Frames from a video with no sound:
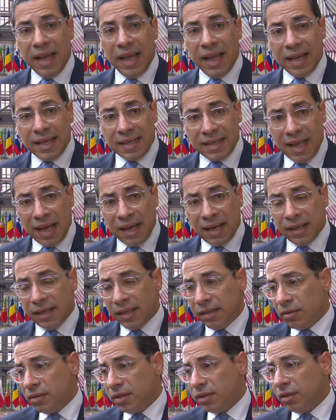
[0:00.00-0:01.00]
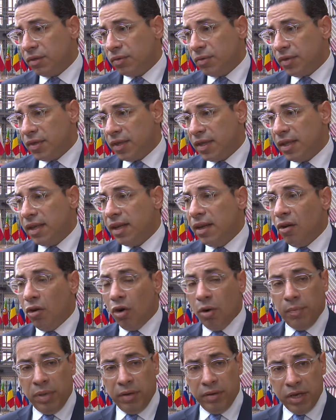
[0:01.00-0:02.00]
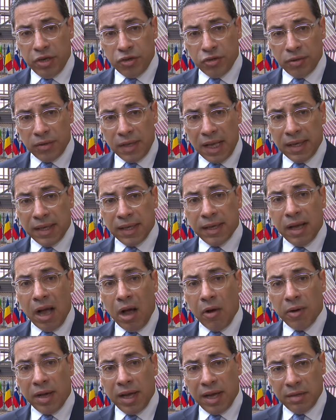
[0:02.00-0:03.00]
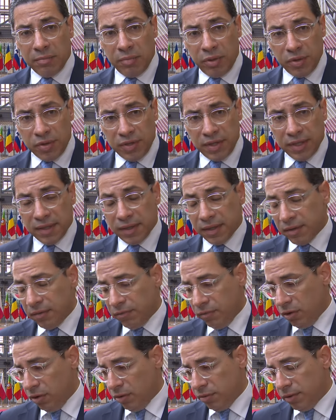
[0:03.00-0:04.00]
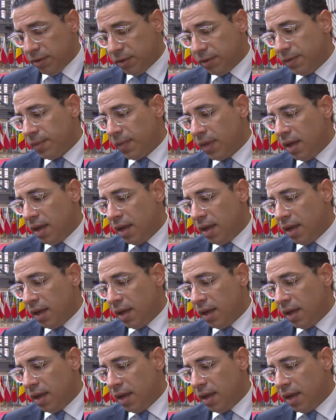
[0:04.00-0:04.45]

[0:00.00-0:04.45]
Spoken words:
exactly in order to see operationally how we can proceed forward.